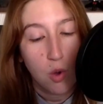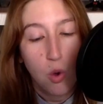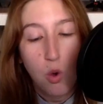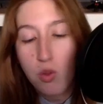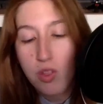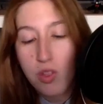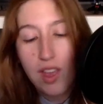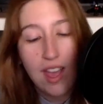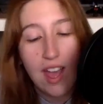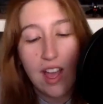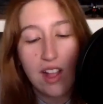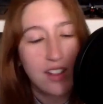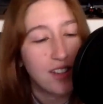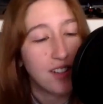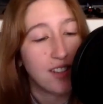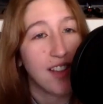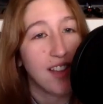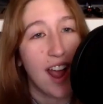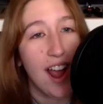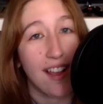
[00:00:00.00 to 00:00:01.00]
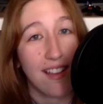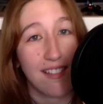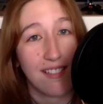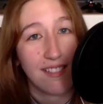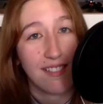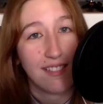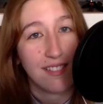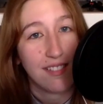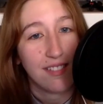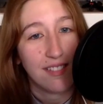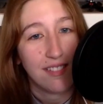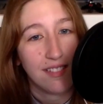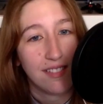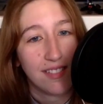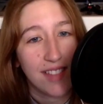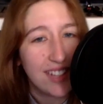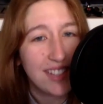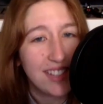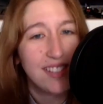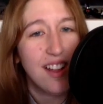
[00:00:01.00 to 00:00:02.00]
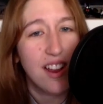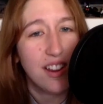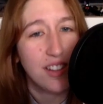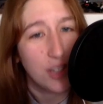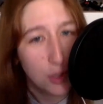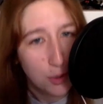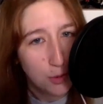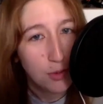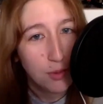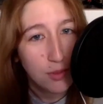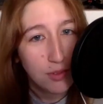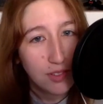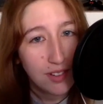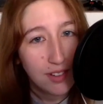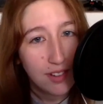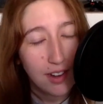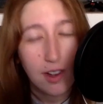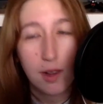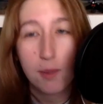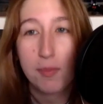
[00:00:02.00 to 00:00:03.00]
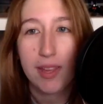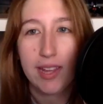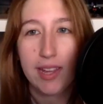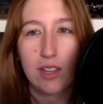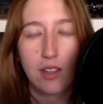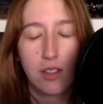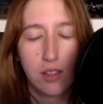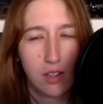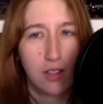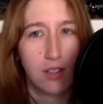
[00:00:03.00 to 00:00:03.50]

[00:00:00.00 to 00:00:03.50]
who the hell is that? That's not you. And I'm like,